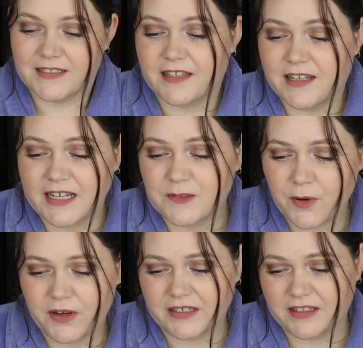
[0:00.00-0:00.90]
So, the next
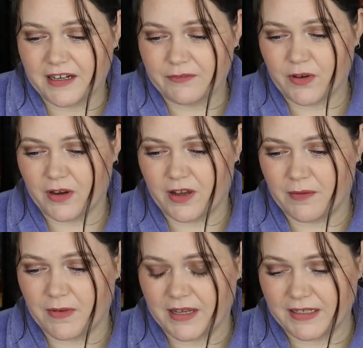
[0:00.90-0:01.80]
product that I've got
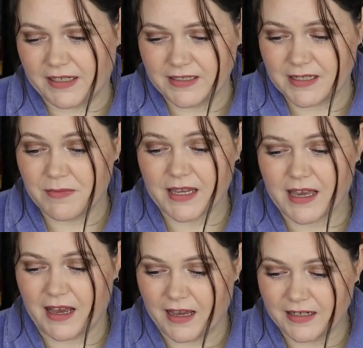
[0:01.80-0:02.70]
on my list in my
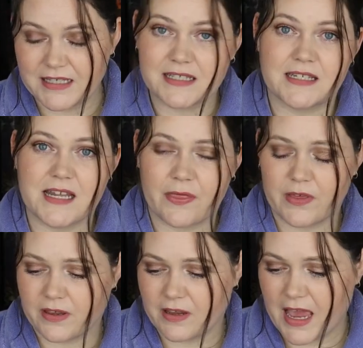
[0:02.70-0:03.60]
cart is
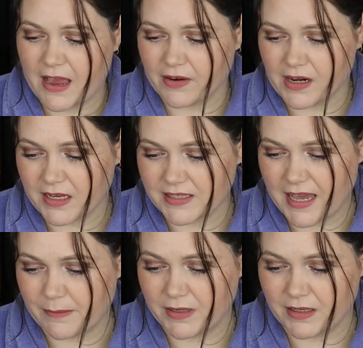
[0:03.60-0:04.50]
another Hourglass
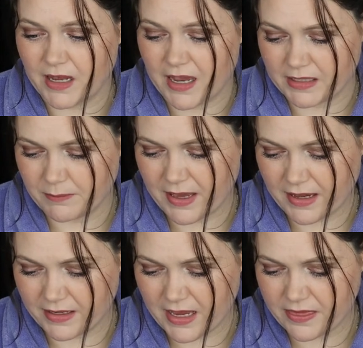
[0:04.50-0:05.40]
Ambient Lighting
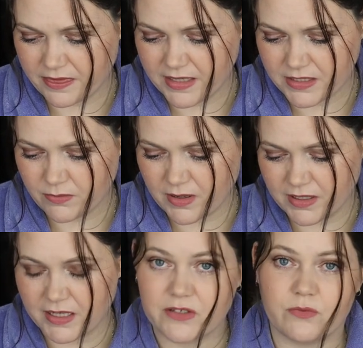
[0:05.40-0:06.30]
Powder, and this
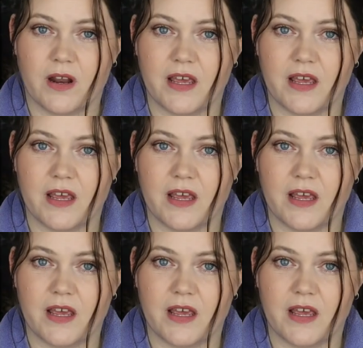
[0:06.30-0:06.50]
one is